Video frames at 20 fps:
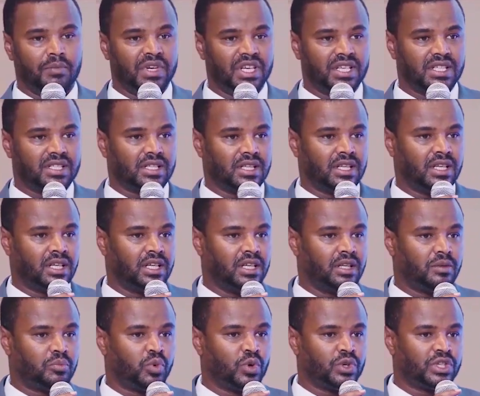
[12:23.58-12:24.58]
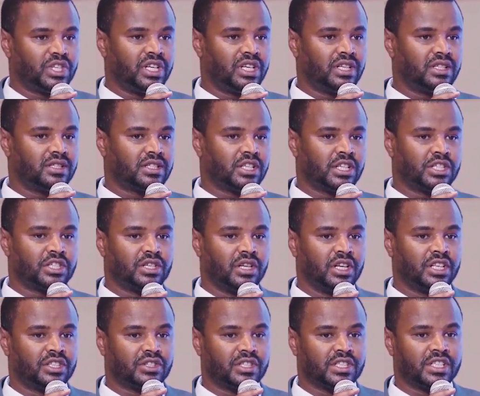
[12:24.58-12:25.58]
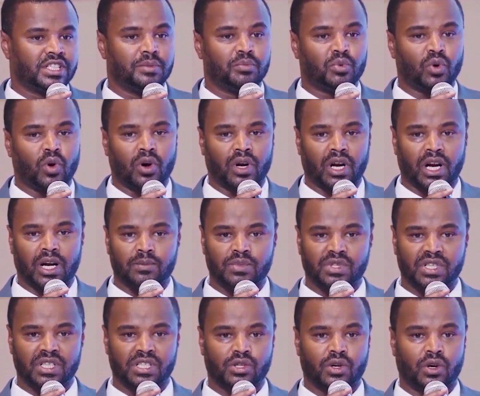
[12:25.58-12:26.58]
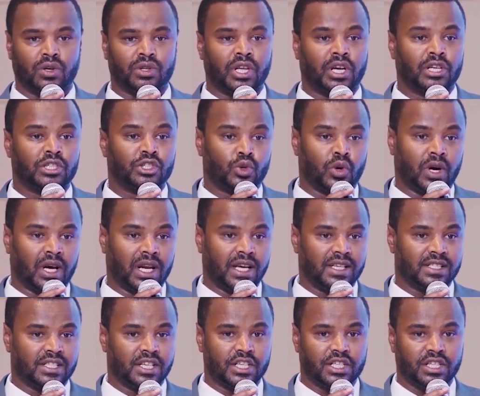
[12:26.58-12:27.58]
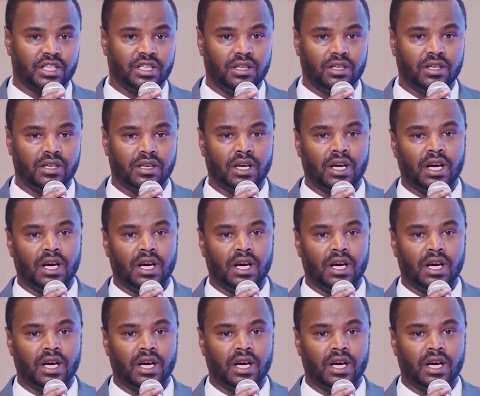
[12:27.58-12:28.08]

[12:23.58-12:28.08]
miss in pushing such literacy programs is contextualization.